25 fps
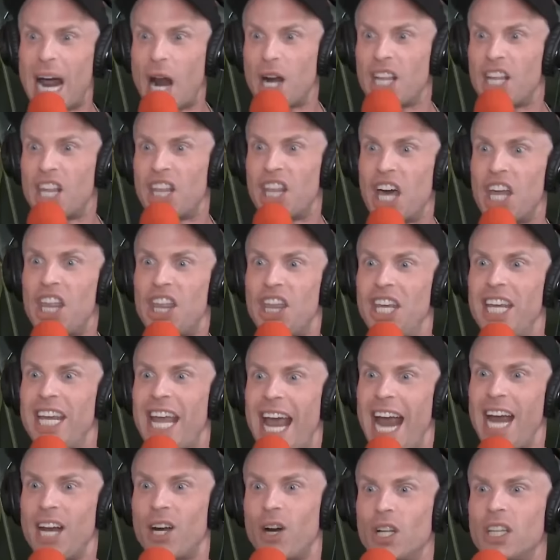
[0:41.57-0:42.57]
out of the
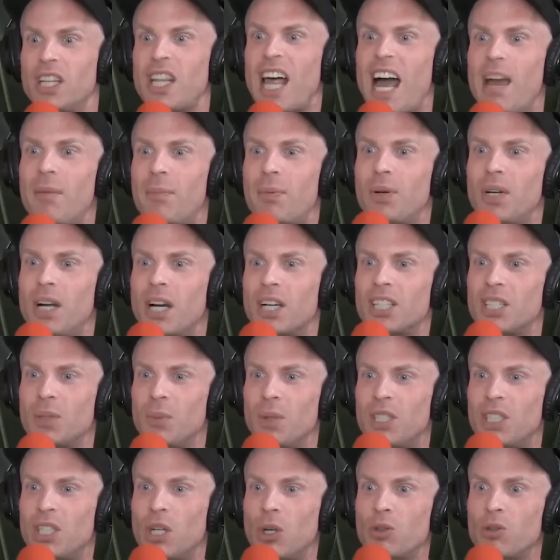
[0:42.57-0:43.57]
theater. Live
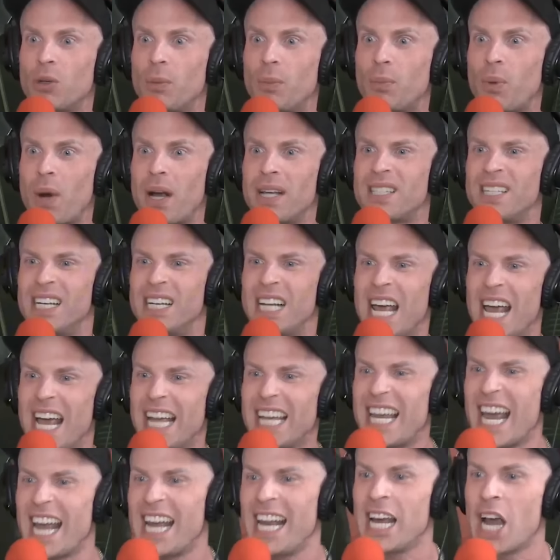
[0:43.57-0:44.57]
production with children present,
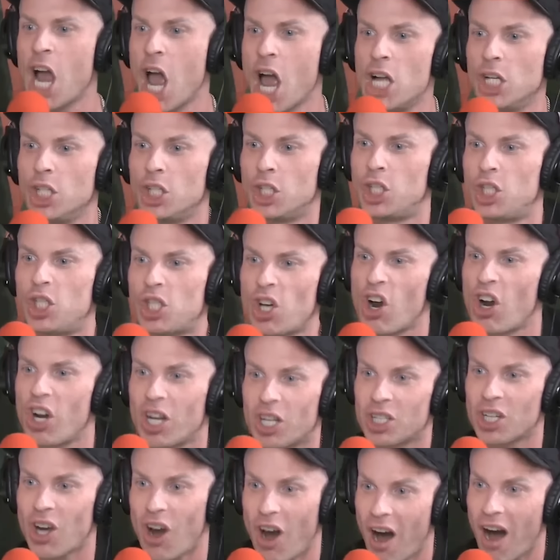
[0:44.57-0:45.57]
getting
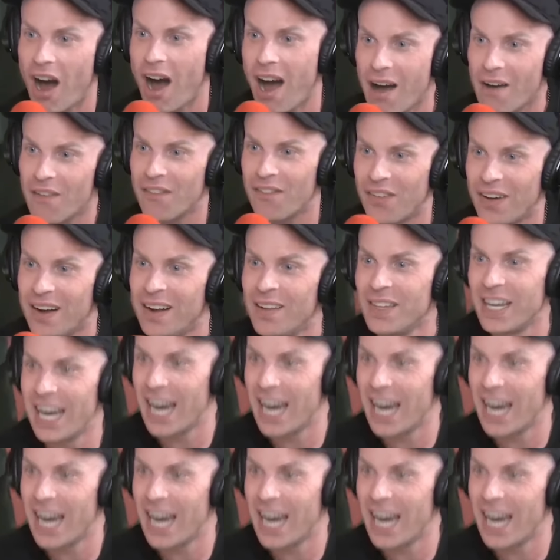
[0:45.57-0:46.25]
jerked off,